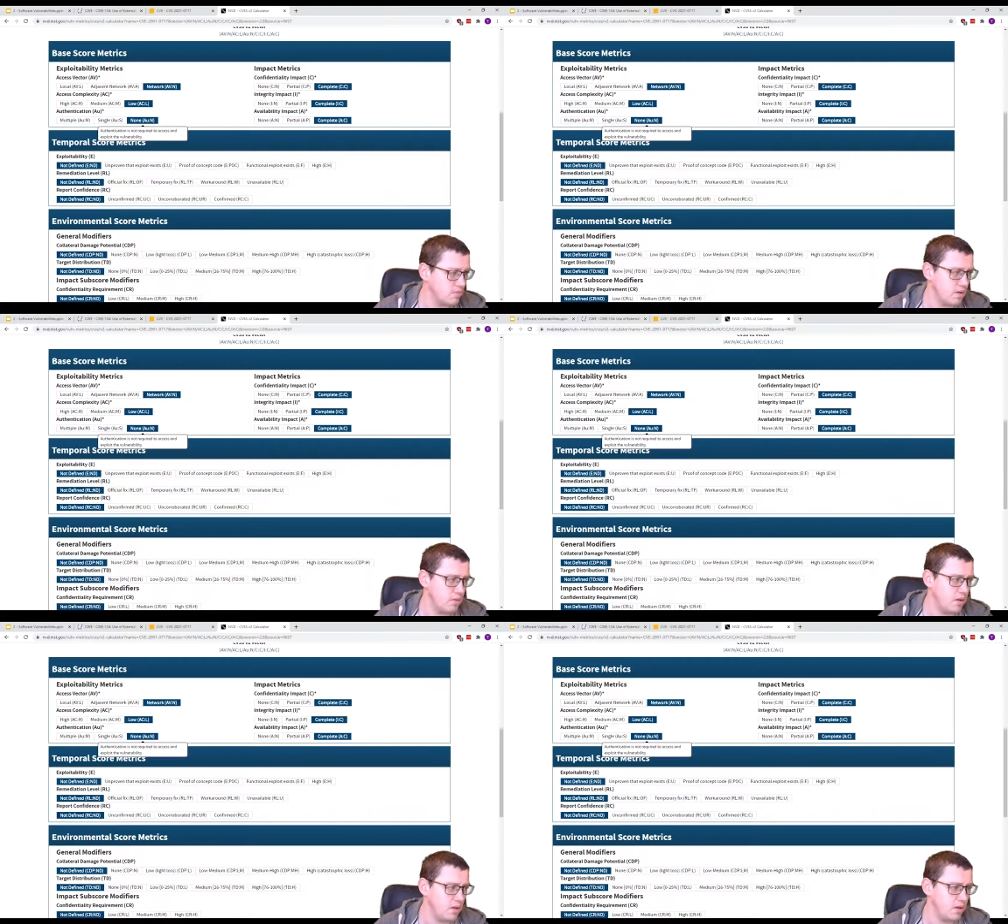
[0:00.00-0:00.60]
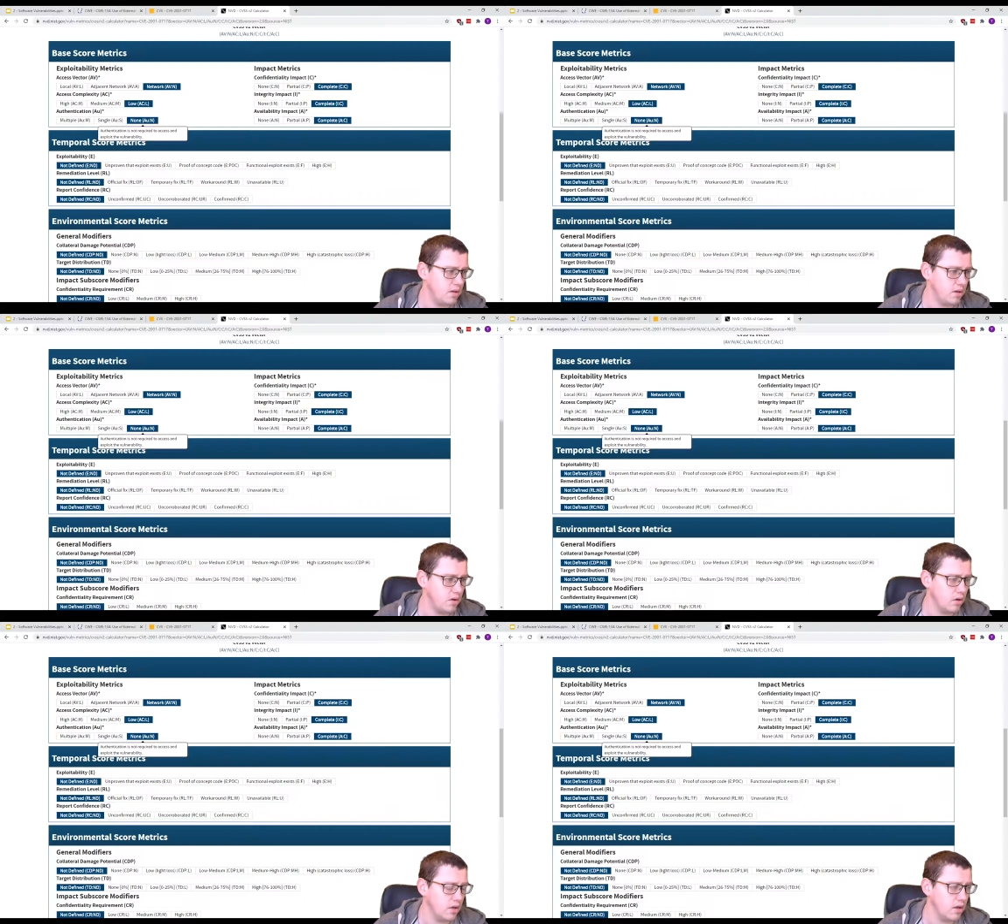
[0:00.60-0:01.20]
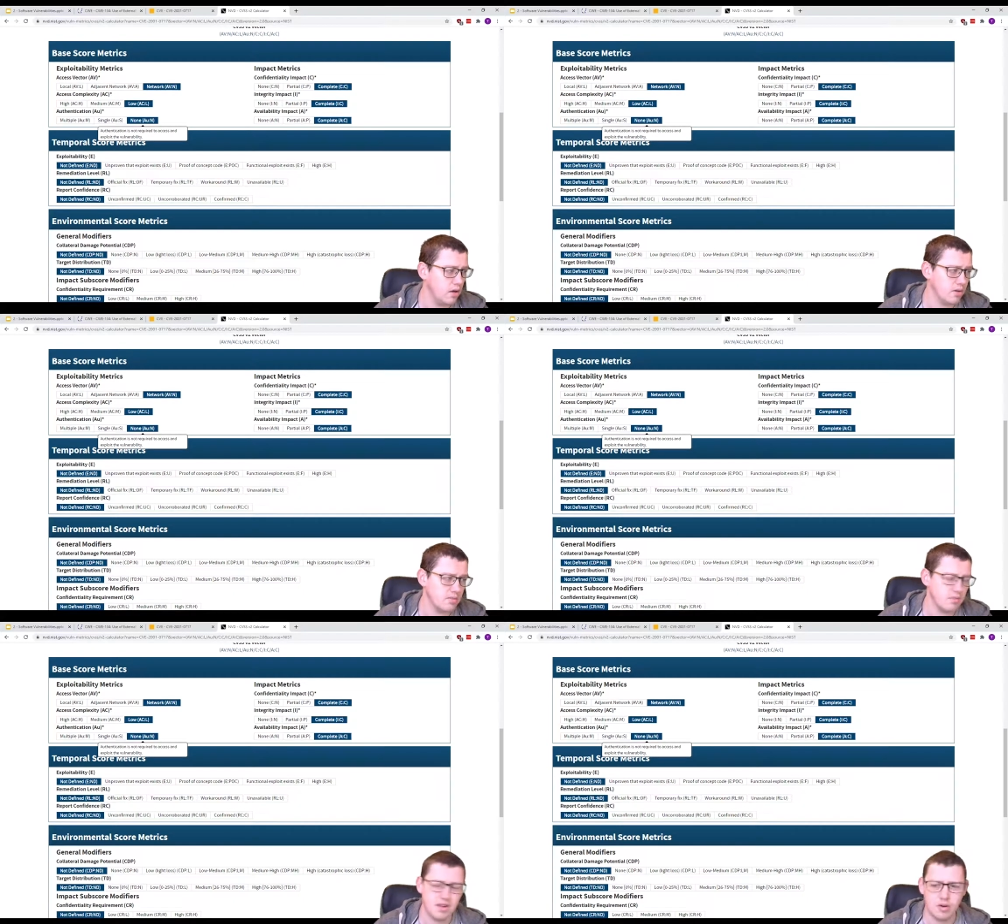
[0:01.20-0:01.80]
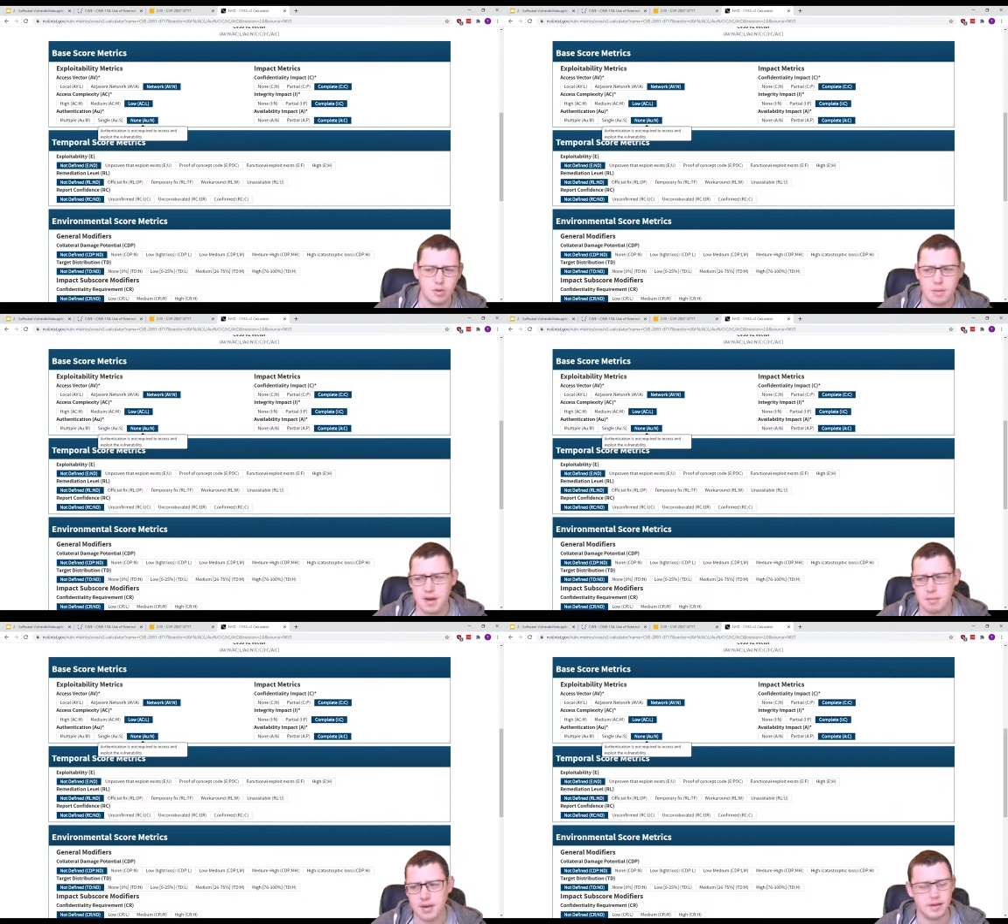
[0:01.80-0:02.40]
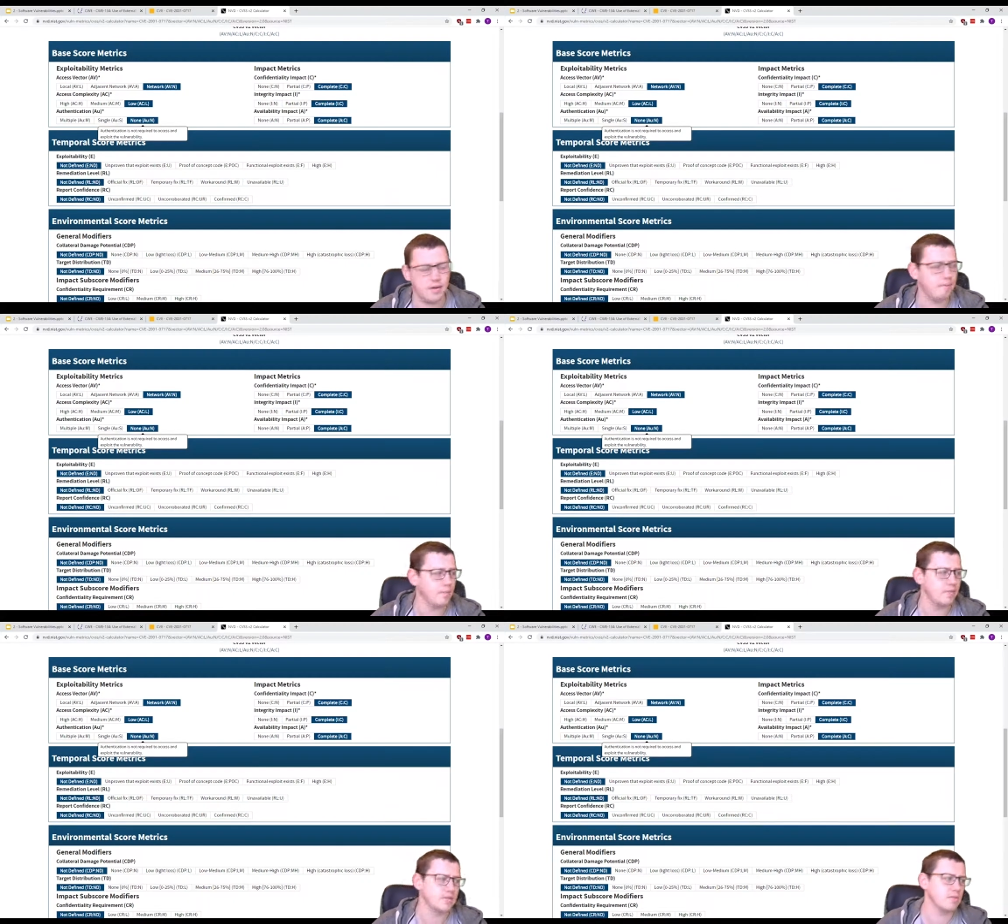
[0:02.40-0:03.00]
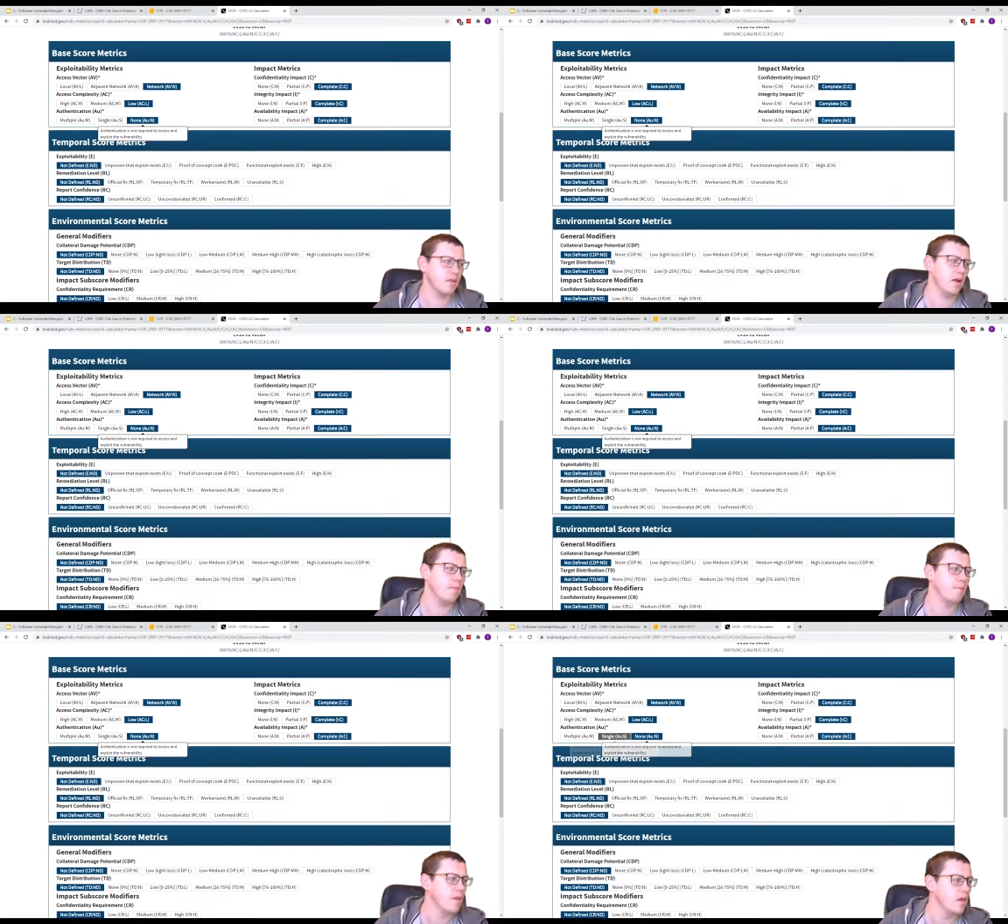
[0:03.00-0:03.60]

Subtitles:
Maybe you need a cookie or something on a web app. I don't know, something like that.